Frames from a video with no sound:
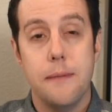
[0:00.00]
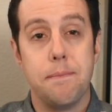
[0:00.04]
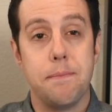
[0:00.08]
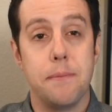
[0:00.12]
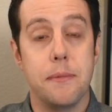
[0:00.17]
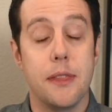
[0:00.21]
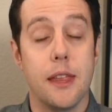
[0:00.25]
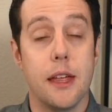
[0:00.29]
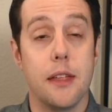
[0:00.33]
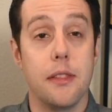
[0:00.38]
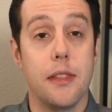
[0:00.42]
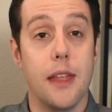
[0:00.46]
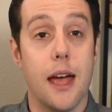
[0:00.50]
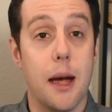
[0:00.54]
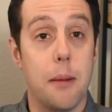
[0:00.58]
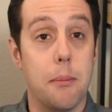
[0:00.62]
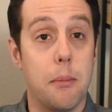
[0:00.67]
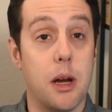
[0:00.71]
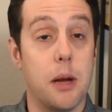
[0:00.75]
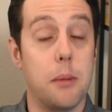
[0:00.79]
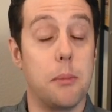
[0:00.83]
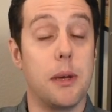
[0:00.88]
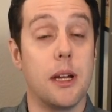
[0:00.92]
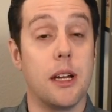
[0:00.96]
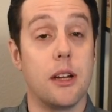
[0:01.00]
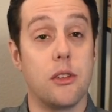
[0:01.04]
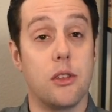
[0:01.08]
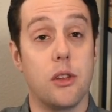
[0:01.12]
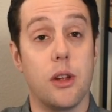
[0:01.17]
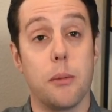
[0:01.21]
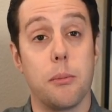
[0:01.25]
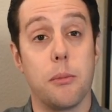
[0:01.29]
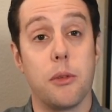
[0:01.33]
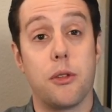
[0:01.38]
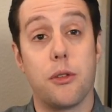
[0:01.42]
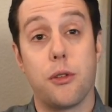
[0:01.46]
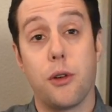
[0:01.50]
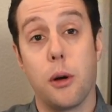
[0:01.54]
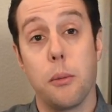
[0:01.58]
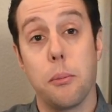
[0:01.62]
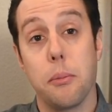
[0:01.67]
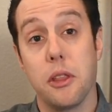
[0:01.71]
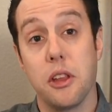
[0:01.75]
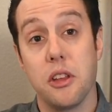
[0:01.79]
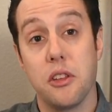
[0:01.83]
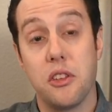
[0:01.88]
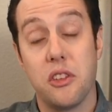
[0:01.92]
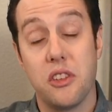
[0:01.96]
And then that might be exempt from
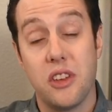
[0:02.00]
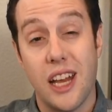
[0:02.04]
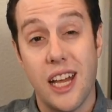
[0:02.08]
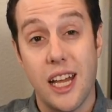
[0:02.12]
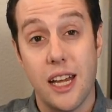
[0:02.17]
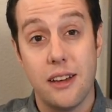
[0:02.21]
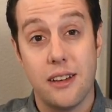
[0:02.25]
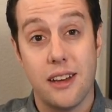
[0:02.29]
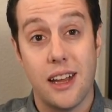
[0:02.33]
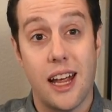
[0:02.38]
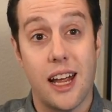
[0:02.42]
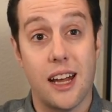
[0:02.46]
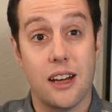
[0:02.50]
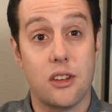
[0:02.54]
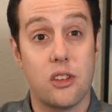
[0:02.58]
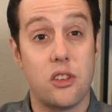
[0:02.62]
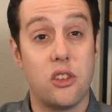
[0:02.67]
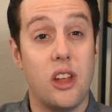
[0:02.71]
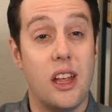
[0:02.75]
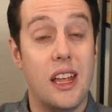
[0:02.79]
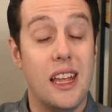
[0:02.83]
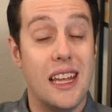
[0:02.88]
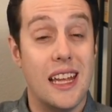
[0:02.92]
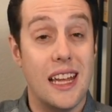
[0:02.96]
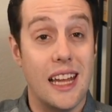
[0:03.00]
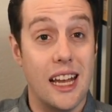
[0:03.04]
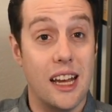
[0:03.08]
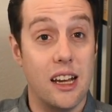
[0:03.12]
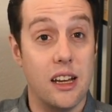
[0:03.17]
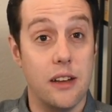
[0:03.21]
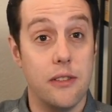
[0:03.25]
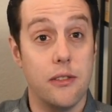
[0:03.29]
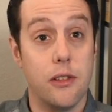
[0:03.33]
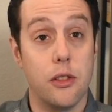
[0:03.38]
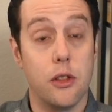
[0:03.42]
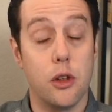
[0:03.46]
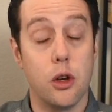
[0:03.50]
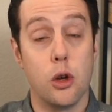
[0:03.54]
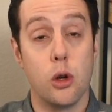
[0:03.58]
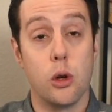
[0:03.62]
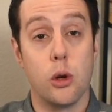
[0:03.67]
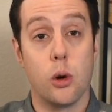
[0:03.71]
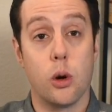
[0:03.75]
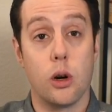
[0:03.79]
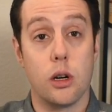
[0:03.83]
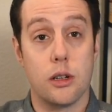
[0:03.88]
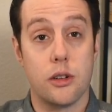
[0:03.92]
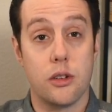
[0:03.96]
the state tax and even the New
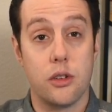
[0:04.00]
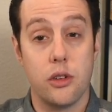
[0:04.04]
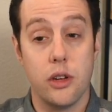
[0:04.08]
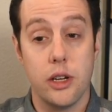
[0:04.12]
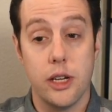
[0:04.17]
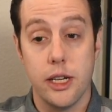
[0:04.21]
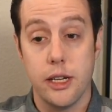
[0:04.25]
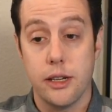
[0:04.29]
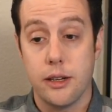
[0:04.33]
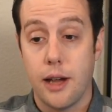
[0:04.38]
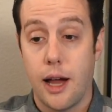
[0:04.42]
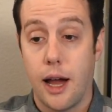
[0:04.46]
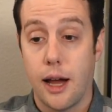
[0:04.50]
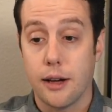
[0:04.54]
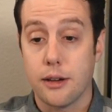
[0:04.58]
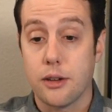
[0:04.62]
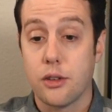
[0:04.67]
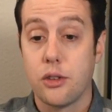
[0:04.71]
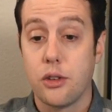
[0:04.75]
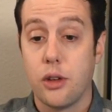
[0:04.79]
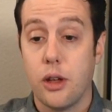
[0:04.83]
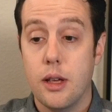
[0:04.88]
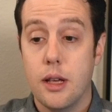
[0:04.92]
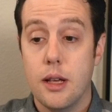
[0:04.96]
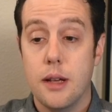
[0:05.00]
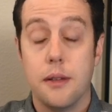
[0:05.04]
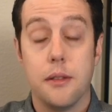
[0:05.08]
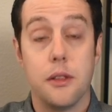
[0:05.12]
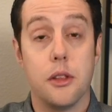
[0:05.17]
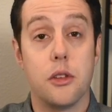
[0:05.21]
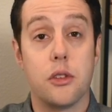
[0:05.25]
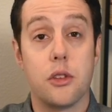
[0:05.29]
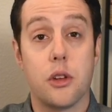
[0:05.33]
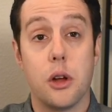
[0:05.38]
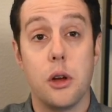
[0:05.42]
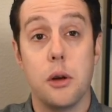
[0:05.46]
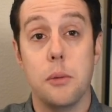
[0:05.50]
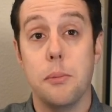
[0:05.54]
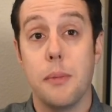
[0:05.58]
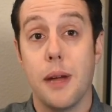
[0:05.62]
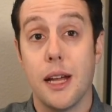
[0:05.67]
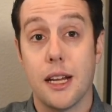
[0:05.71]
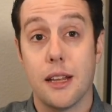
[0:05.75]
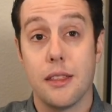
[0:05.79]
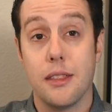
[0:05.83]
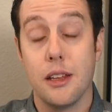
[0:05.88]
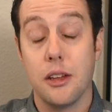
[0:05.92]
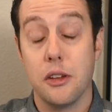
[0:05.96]
York City tax. This could
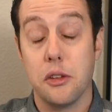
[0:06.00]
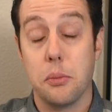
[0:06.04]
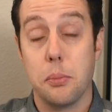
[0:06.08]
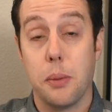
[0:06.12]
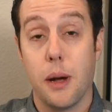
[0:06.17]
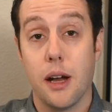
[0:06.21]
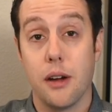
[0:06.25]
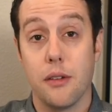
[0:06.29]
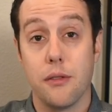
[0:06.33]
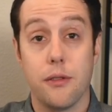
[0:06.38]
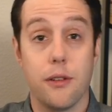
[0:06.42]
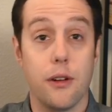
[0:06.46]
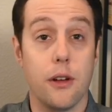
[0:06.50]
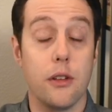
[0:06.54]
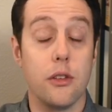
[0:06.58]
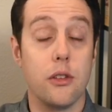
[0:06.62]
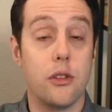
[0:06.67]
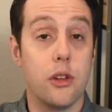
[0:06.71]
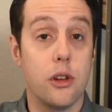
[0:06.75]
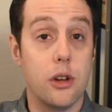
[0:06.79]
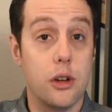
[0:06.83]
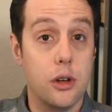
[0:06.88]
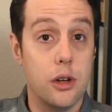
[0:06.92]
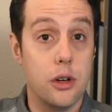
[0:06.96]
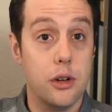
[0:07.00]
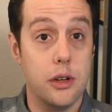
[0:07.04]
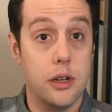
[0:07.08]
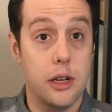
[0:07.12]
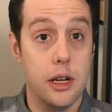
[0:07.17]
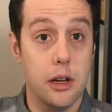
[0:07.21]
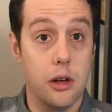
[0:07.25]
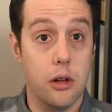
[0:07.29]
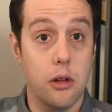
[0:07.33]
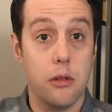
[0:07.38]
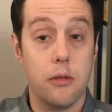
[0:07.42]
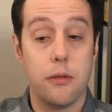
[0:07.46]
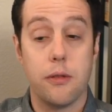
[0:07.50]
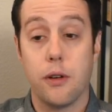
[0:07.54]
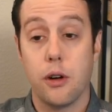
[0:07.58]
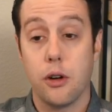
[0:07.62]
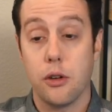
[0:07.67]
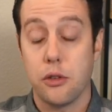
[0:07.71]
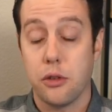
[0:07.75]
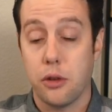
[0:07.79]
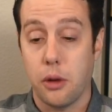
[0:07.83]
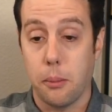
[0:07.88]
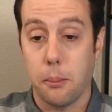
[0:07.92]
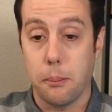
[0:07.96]
make these bond funds a good deal for
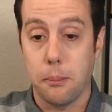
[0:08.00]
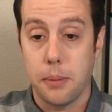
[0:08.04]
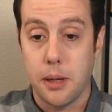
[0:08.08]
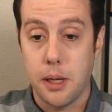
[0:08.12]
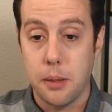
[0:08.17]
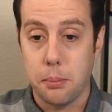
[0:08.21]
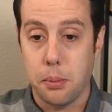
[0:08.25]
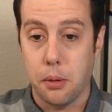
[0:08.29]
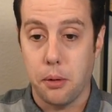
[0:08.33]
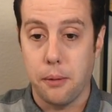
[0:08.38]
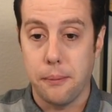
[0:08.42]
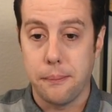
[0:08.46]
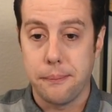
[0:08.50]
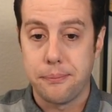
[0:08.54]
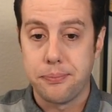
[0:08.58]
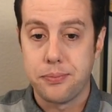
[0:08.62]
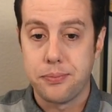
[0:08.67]
some people.